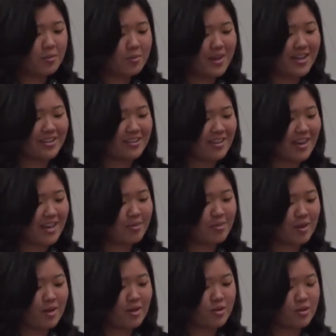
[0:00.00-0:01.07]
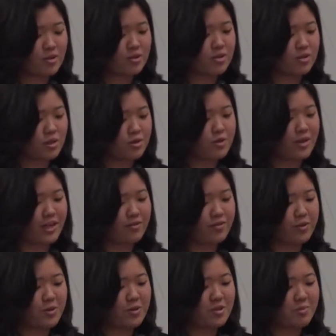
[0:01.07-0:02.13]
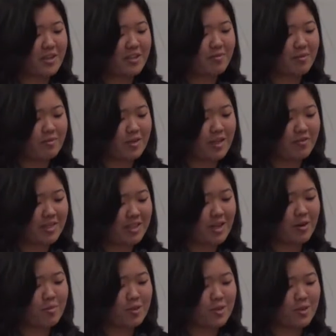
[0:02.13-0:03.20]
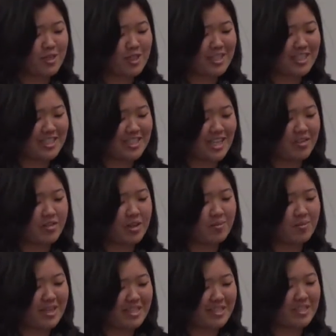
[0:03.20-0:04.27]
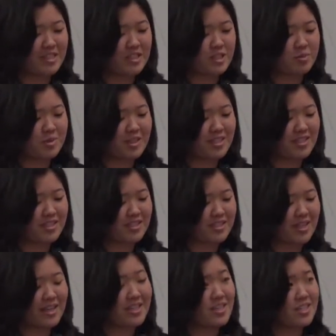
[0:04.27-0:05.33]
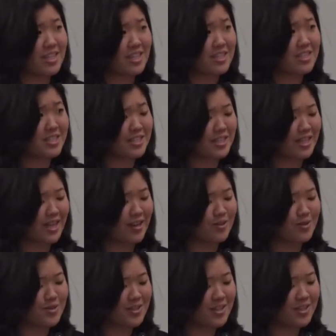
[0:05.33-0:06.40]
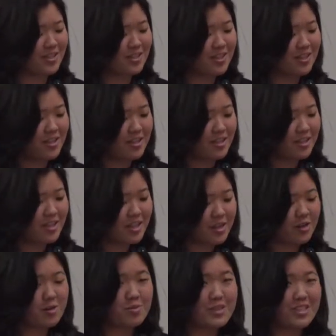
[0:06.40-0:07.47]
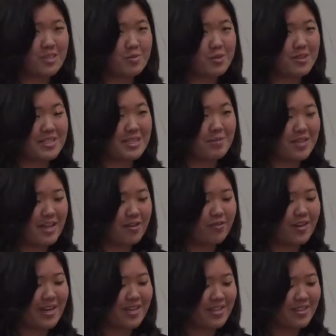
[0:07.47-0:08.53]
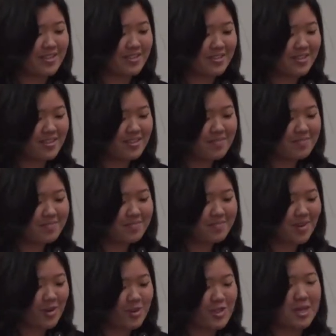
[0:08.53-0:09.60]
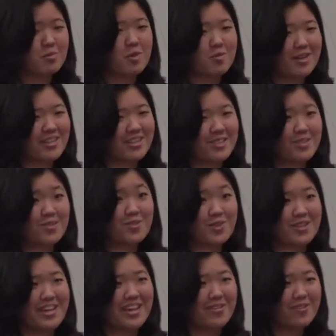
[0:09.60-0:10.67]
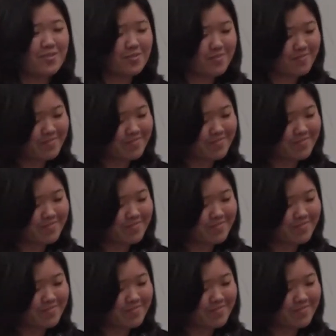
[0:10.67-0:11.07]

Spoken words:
But I'm also so grateful to be given the opportunity to have the amazing experience and the chance to encounter irreplaceable DBFLs or Dharma buddies for life.